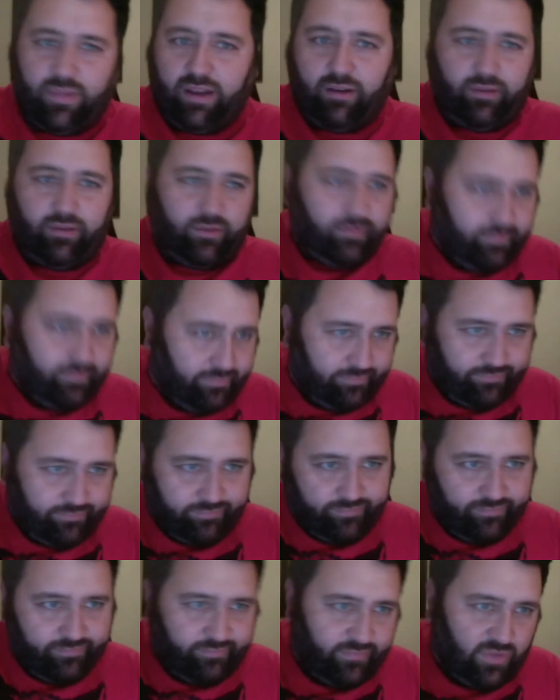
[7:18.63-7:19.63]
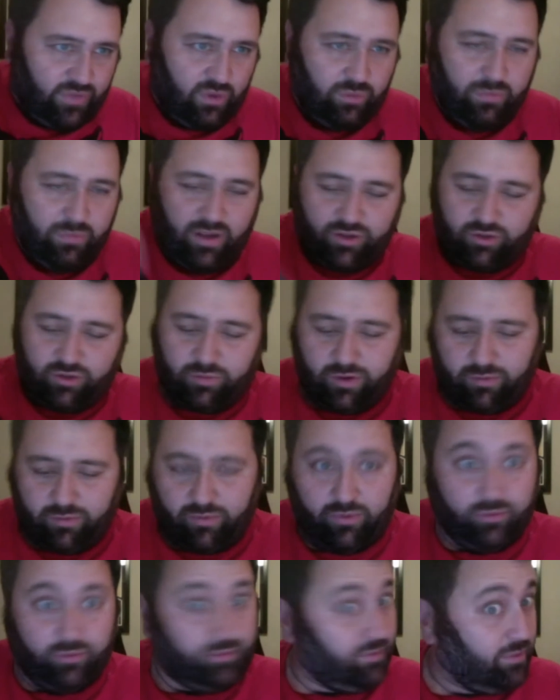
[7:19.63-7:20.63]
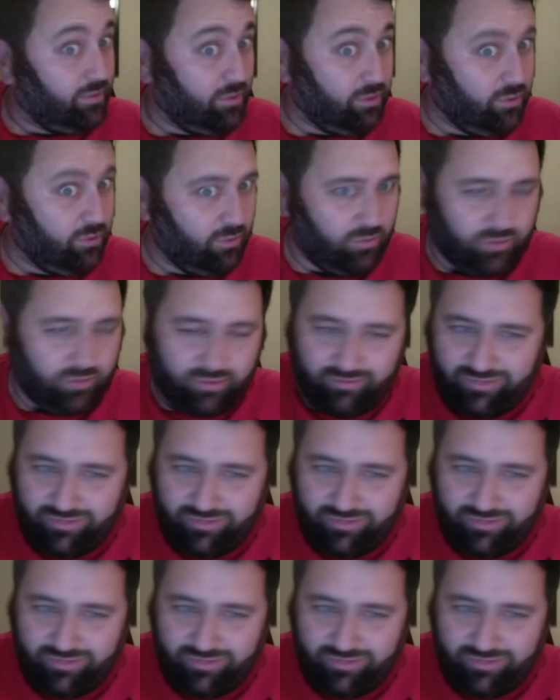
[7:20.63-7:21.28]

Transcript: I don't know, do the Macho Man pose. Oh,